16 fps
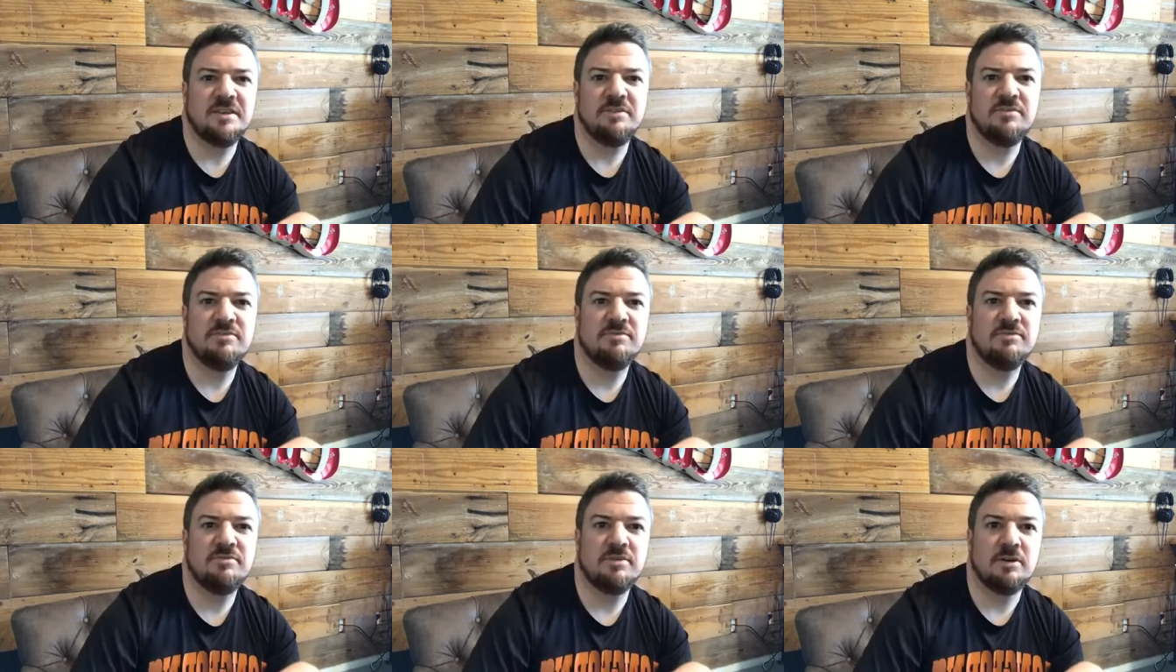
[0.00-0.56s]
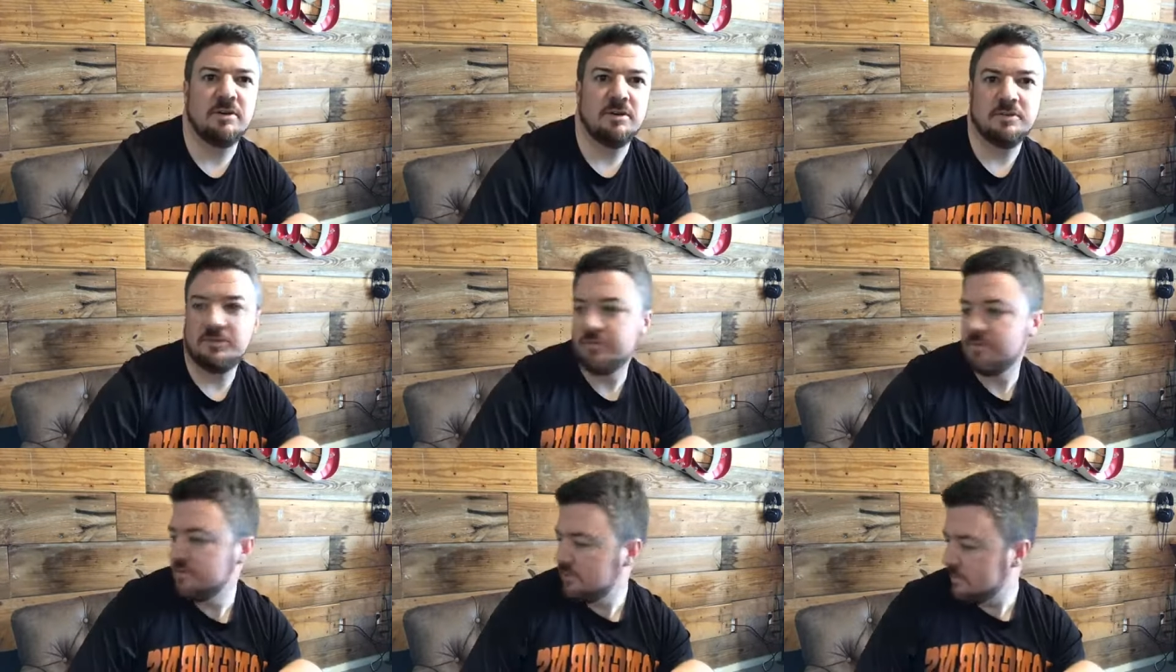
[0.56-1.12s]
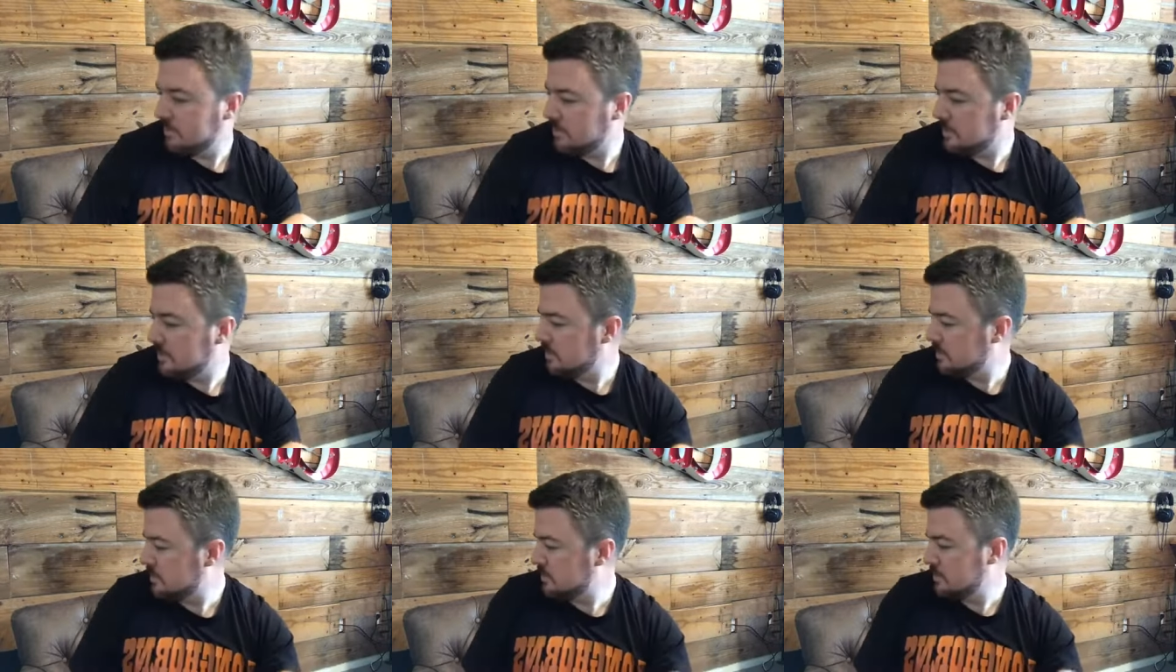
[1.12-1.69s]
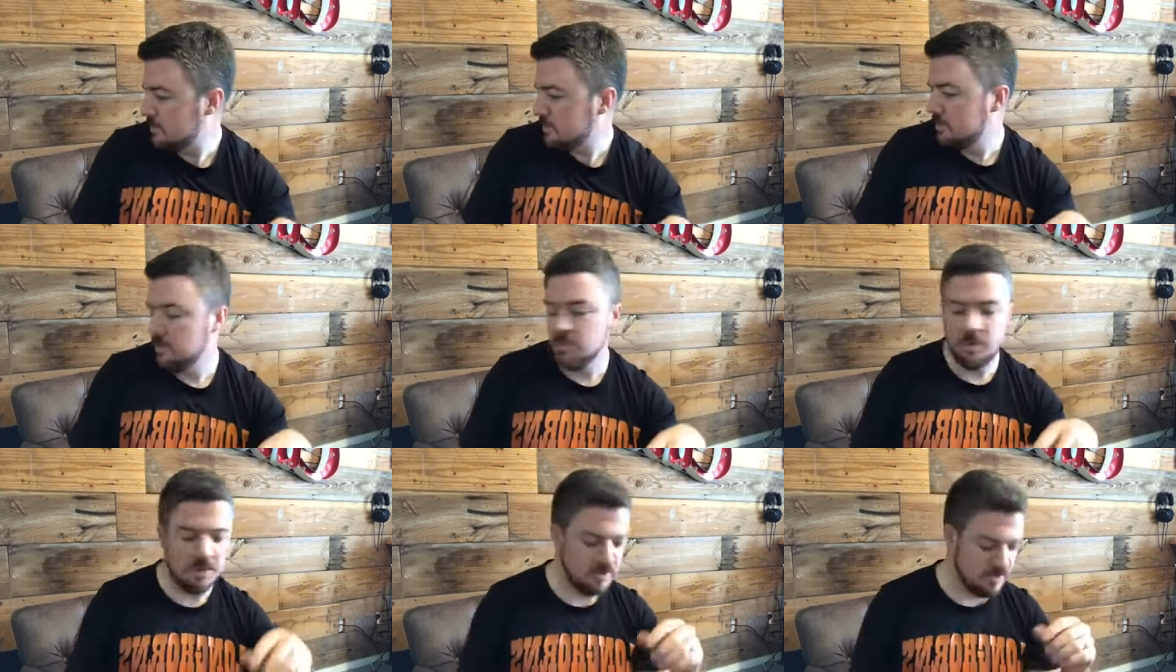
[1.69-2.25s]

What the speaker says: first. What do you